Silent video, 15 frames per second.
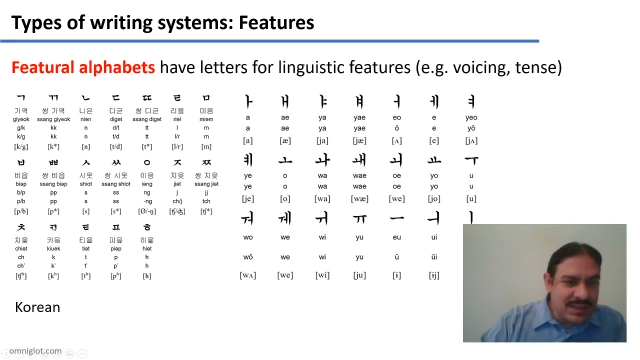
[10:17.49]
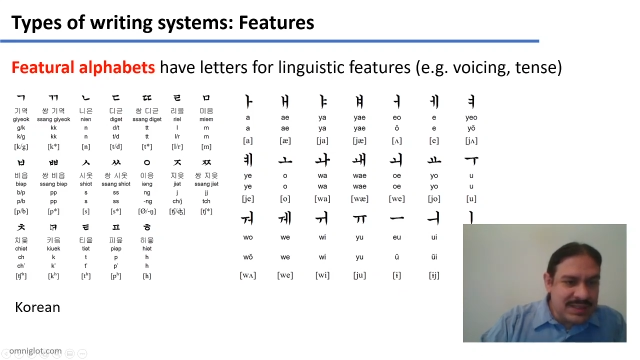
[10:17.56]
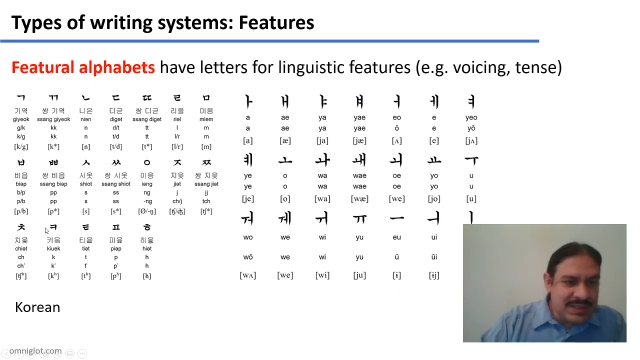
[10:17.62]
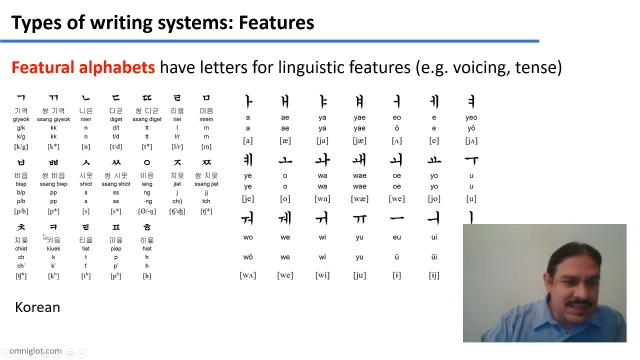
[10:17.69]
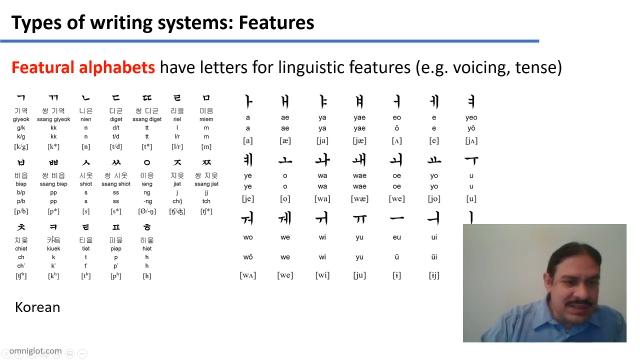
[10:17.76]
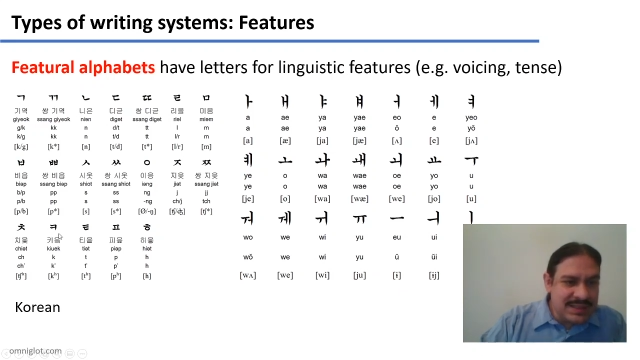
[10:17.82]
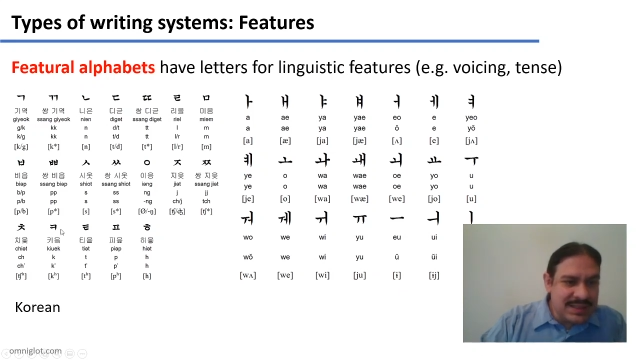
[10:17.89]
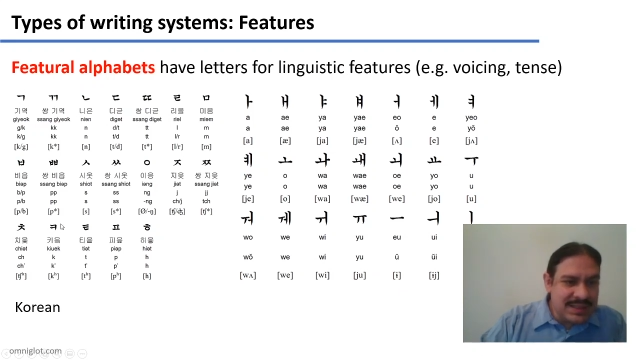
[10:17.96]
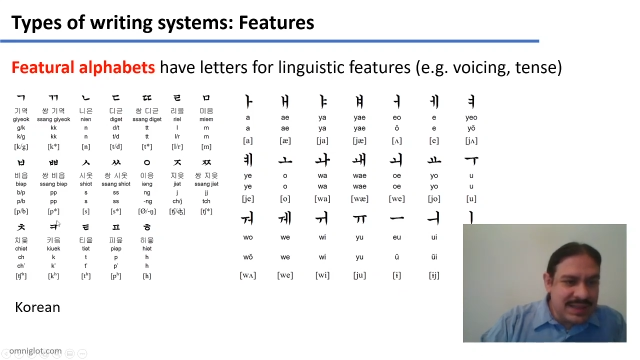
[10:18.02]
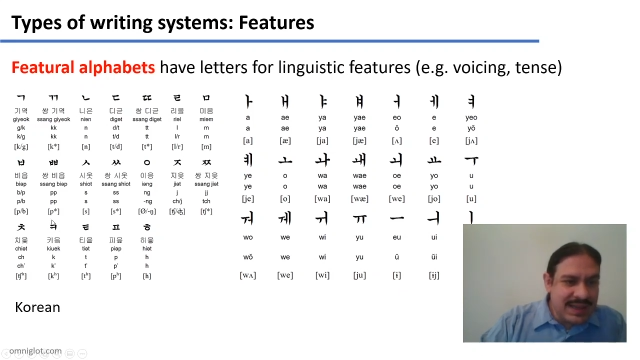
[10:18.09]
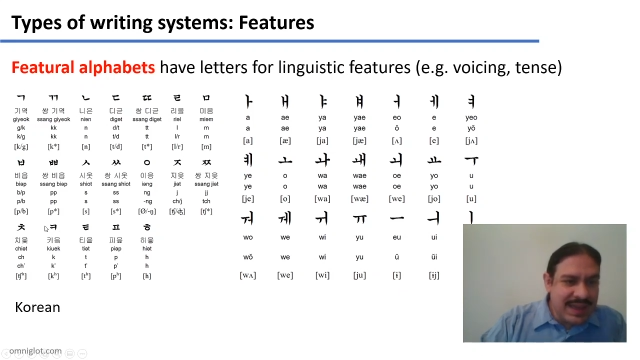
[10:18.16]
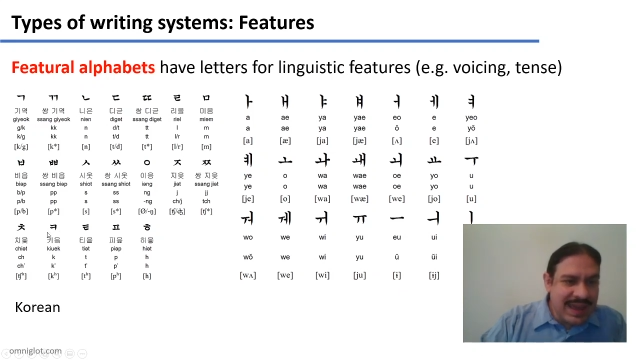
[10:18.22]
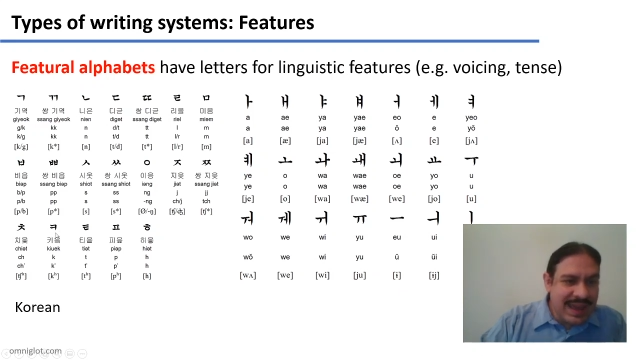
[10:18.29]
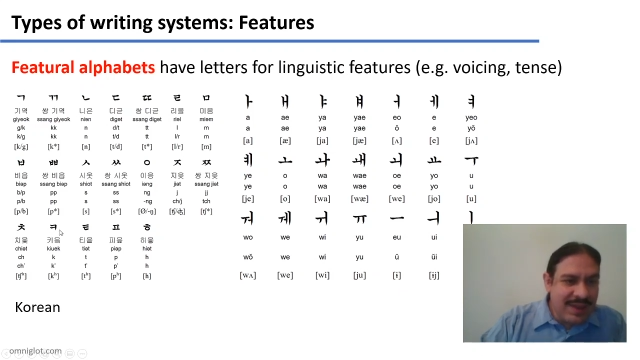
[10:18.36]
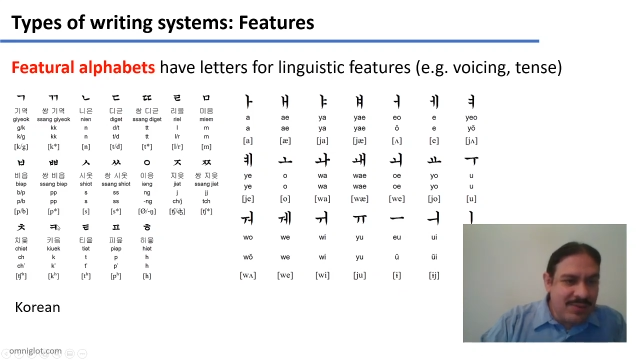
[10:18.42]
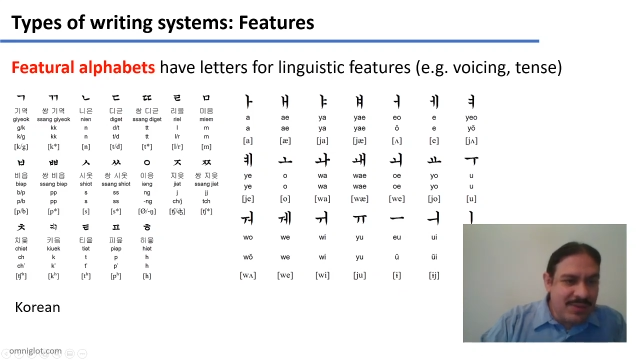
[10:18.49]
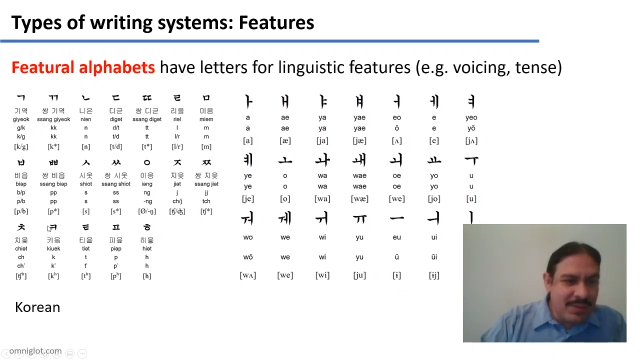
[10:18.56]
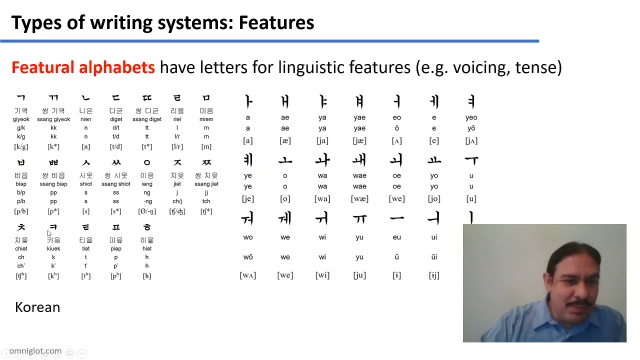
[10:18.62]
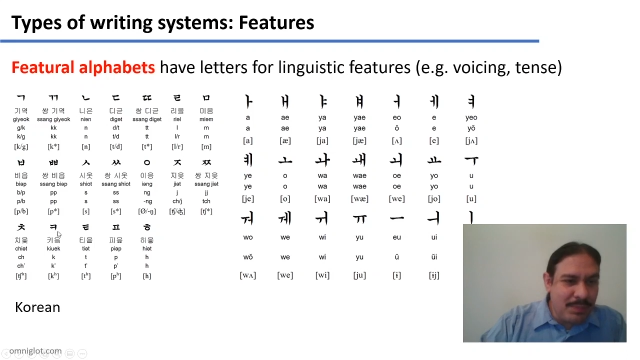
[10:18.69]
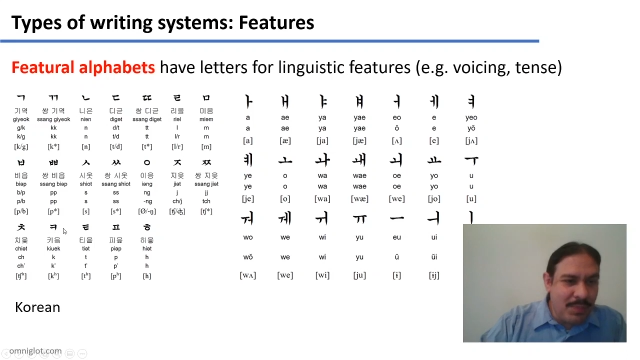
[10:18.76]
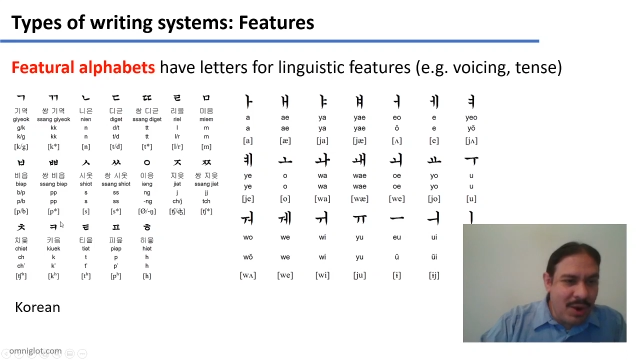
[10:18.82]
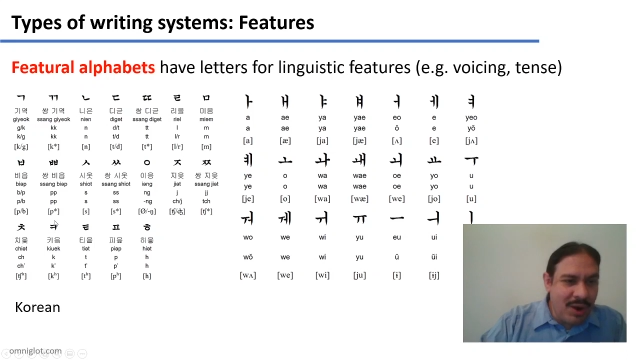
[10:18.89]
this is the k with a
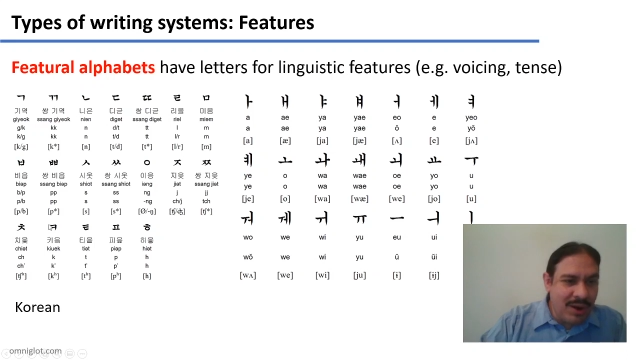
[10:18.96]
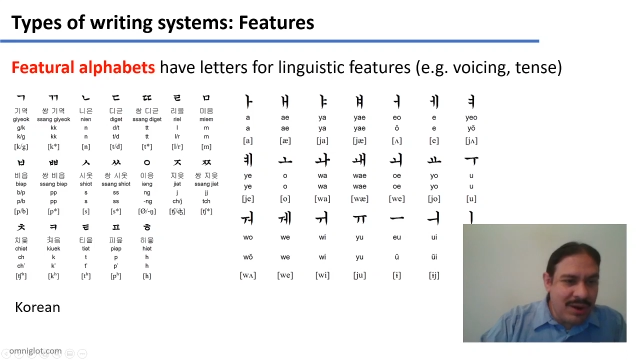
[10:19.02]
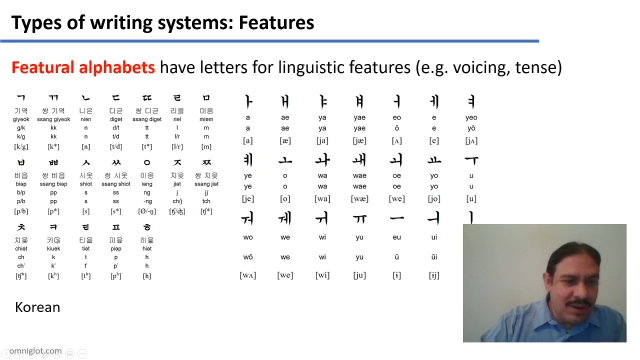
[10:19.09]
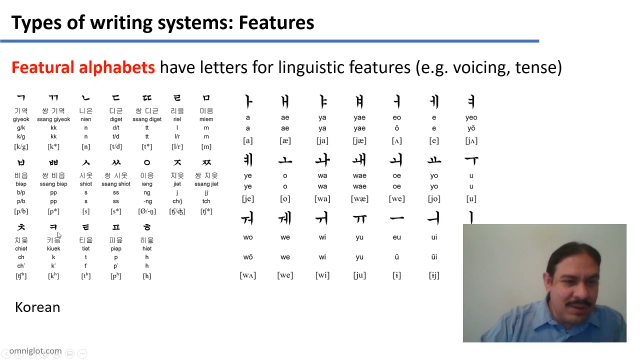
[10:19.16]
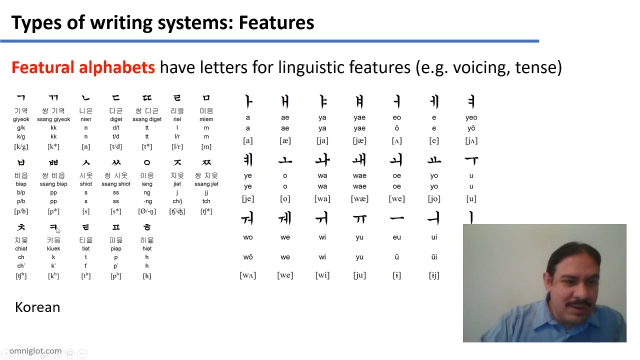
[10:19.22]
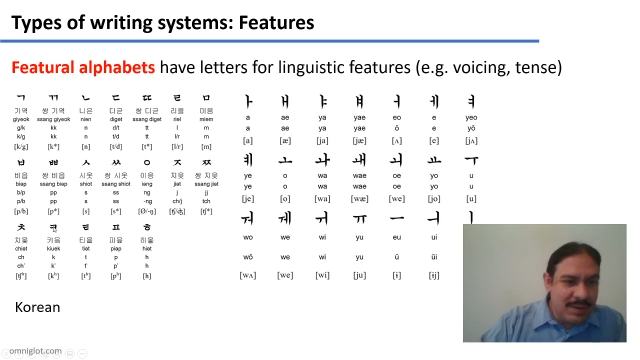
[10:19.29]
bar.